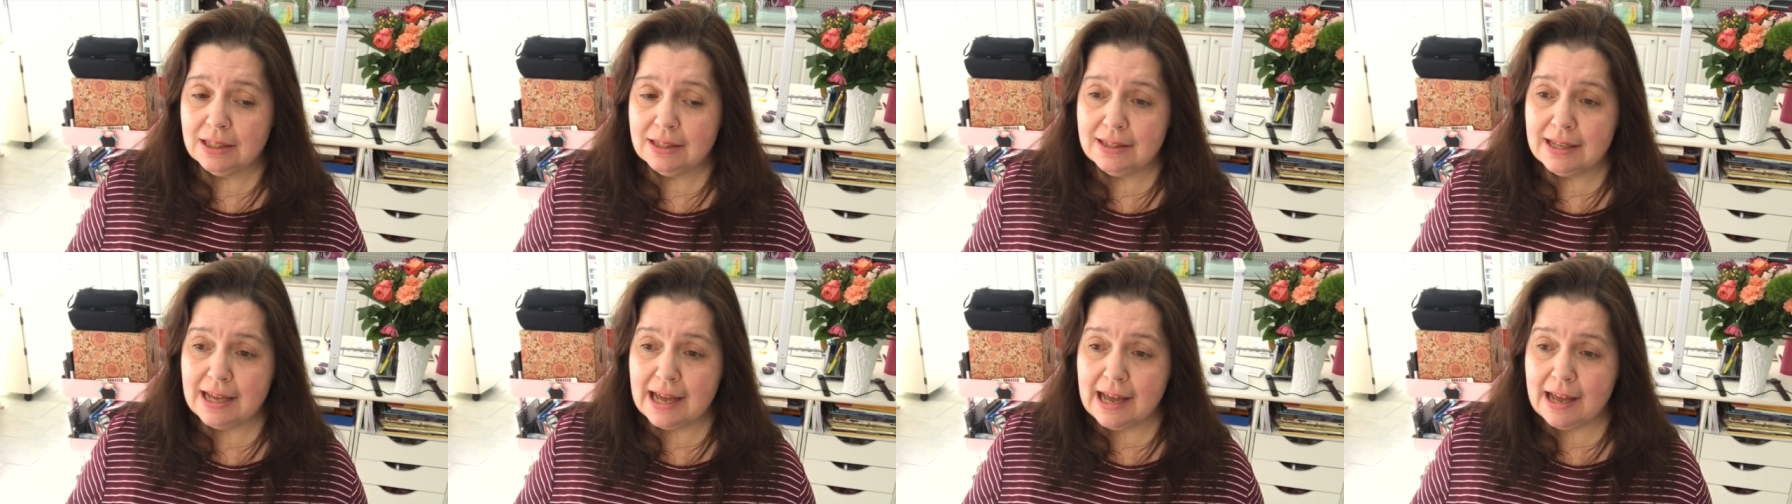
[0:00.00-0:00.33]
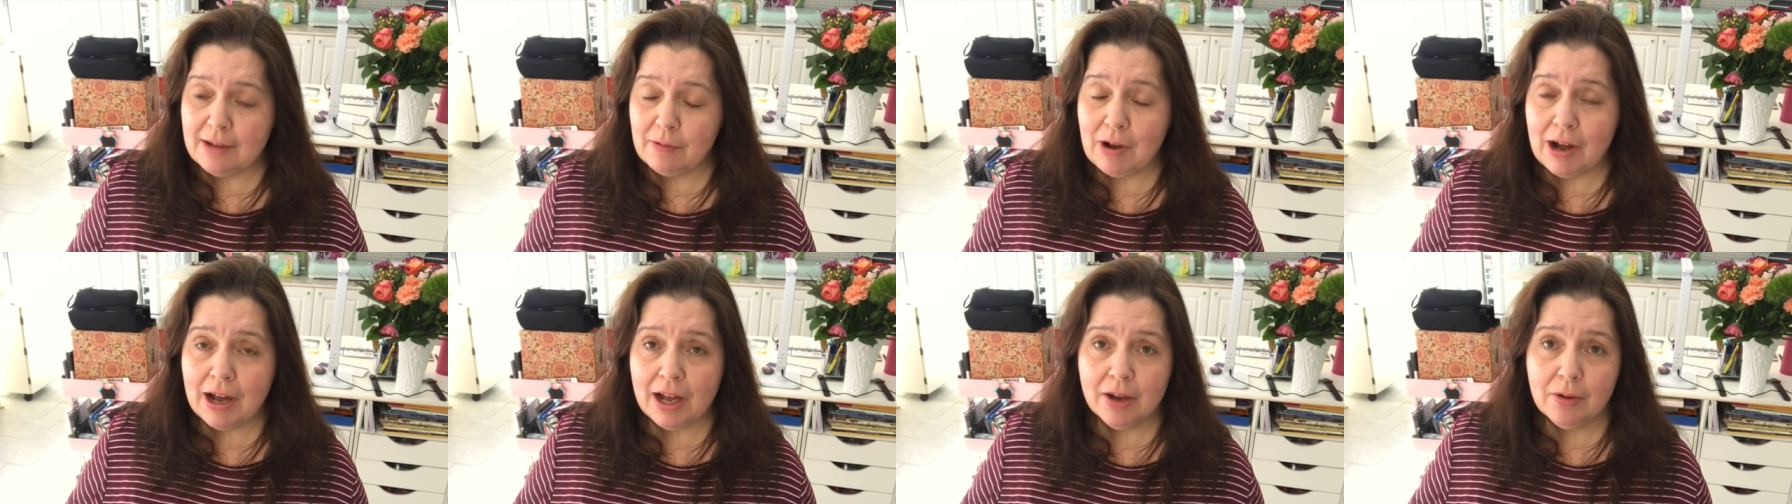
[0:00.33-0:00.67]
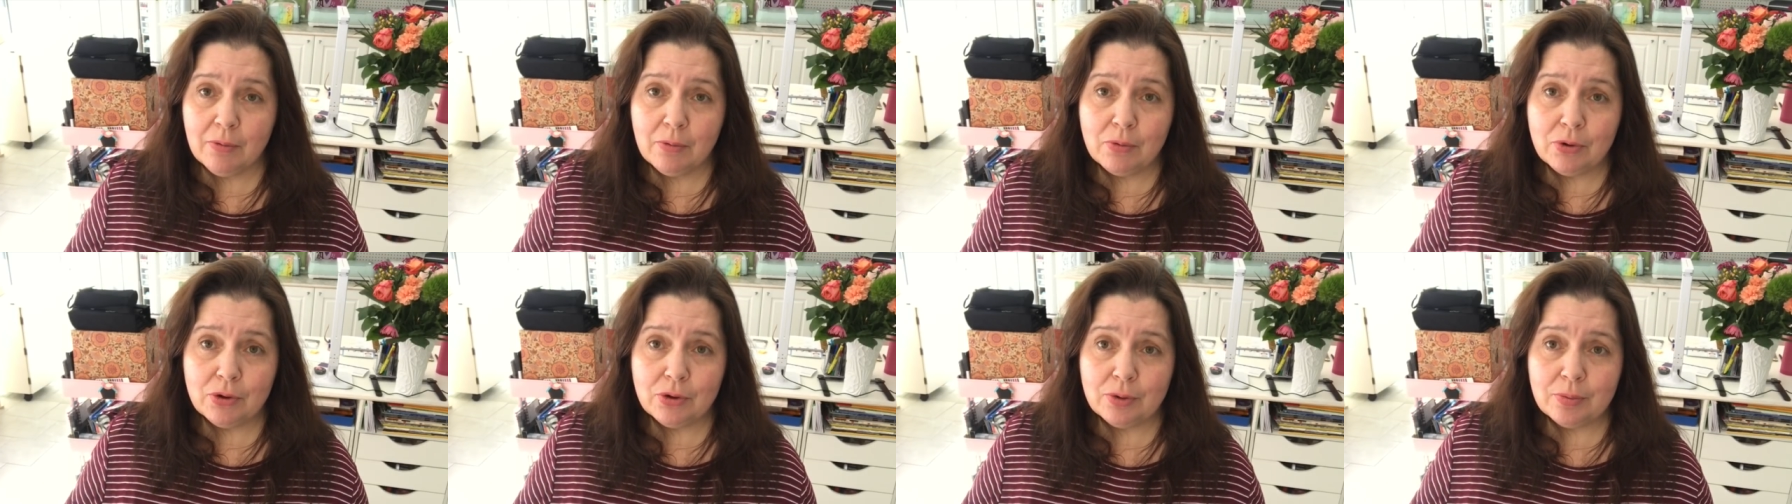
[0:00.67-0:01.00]
I
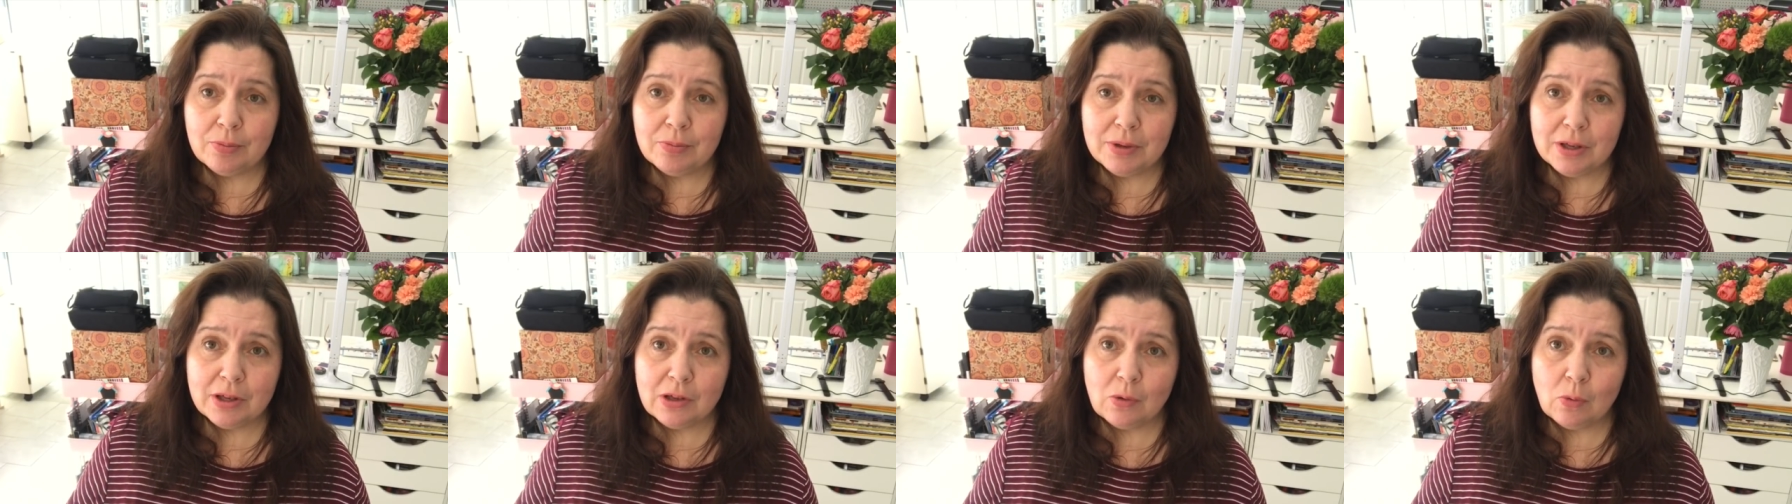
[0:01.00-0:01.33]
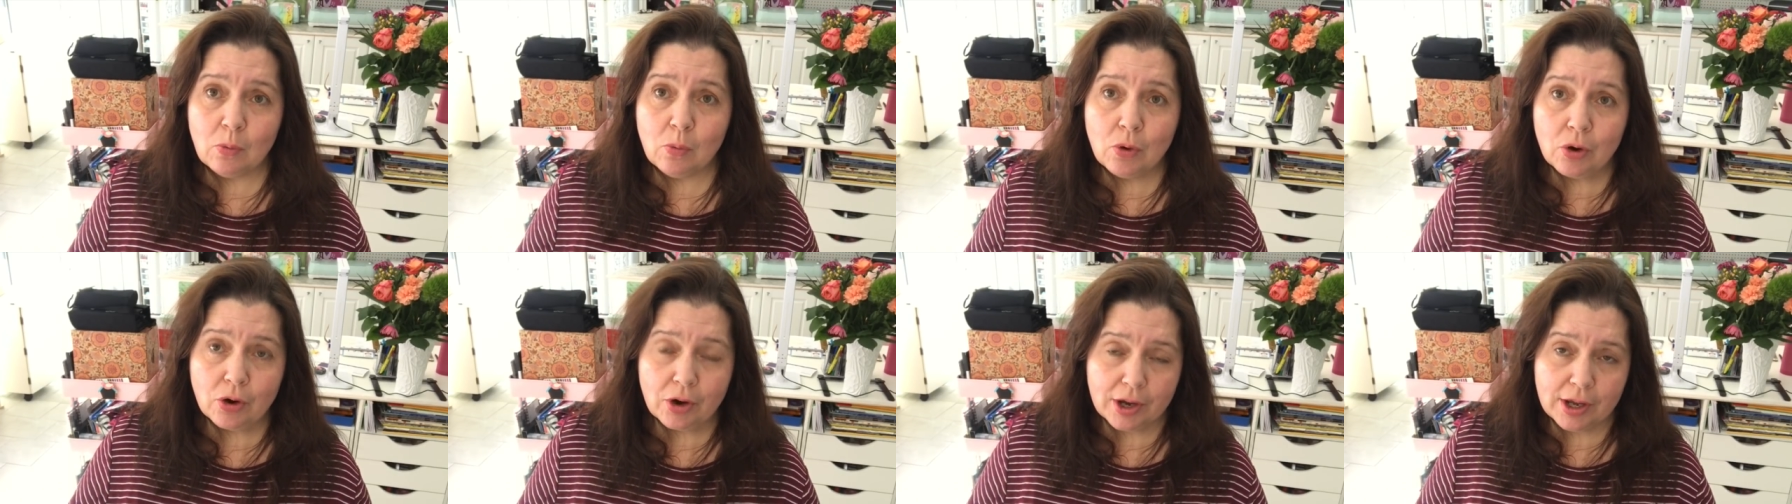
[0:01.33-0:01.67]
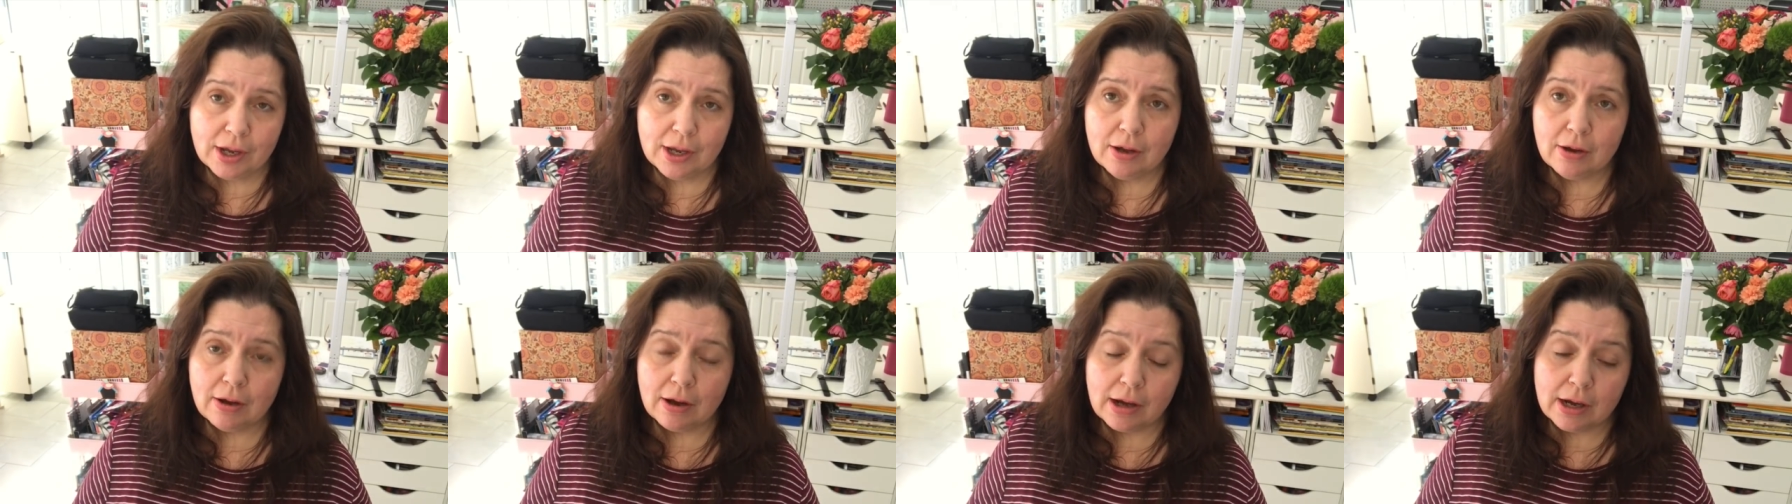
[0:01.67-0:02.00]
will be
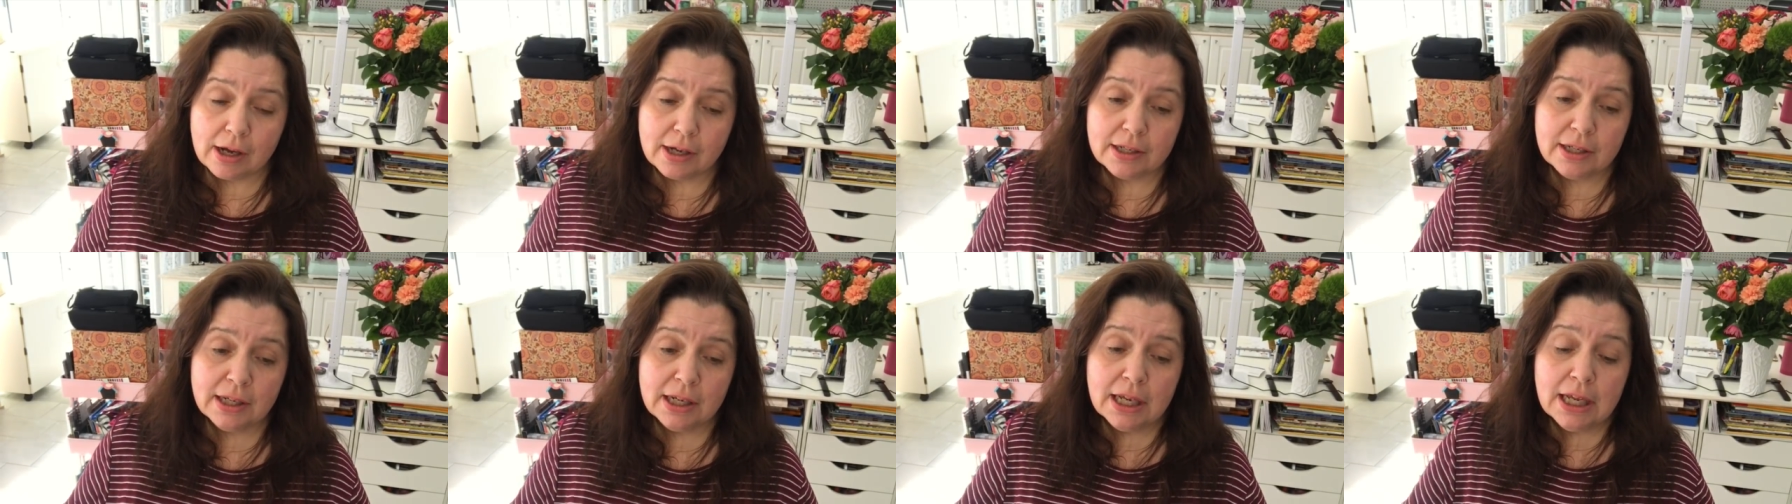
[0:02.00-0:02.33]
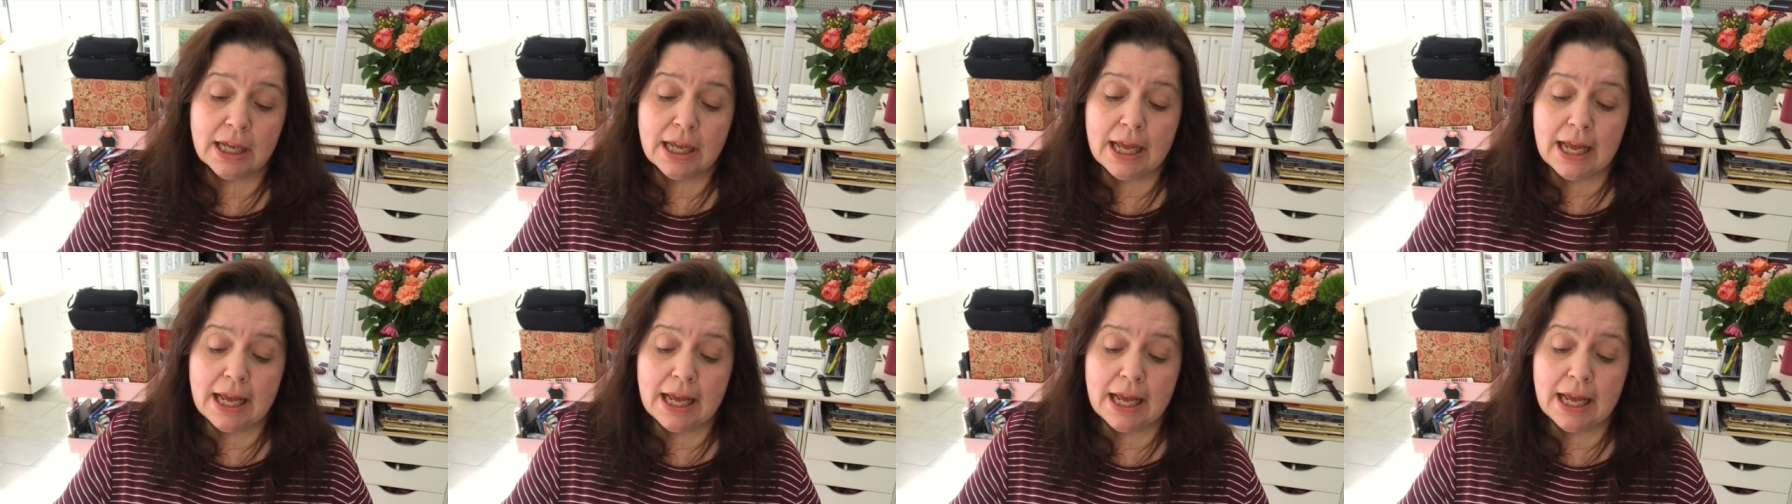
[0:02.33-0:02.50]
working on.